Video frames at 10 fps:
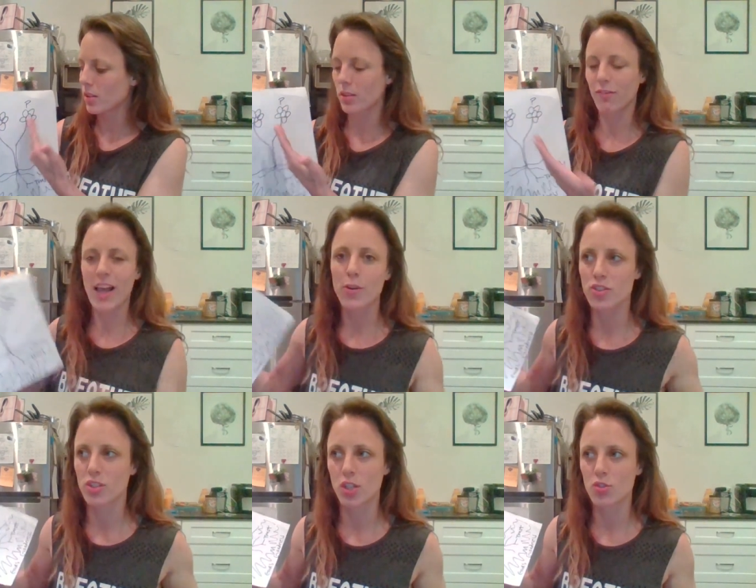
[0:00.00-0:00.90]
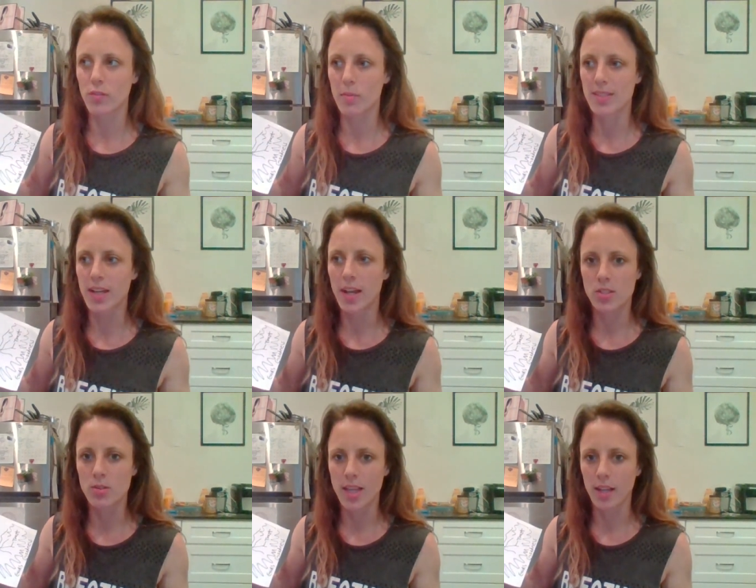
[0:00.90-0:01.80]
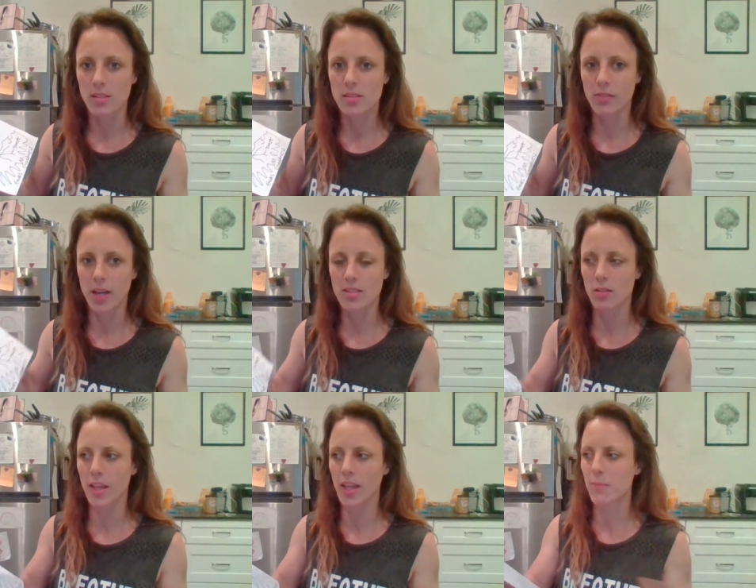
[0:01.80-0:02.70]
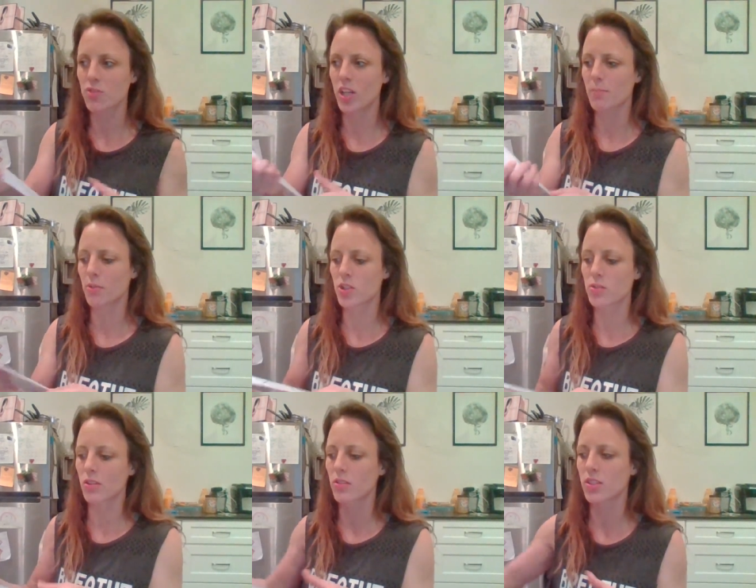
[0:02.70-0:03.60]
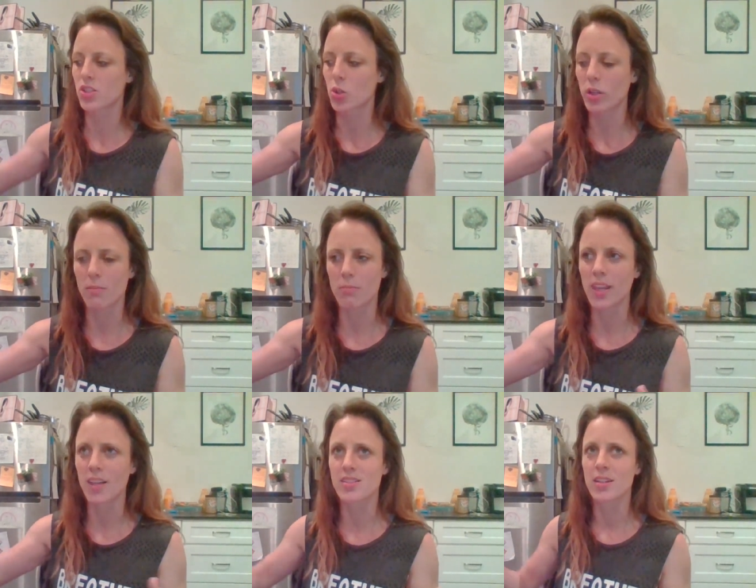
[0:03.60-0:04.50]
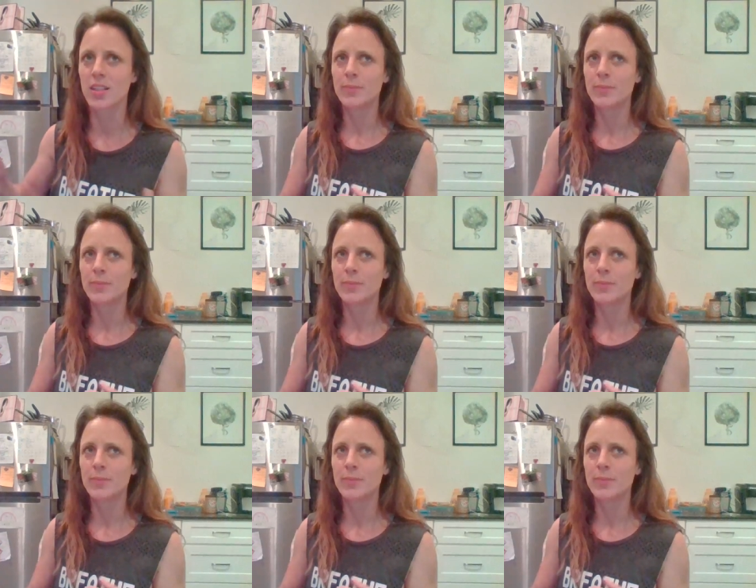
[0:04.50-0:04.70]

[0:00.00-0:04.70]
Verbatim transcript: the flowers just gonna shrivel and die in two seconds right so like i'm trying to produce all this joy and peace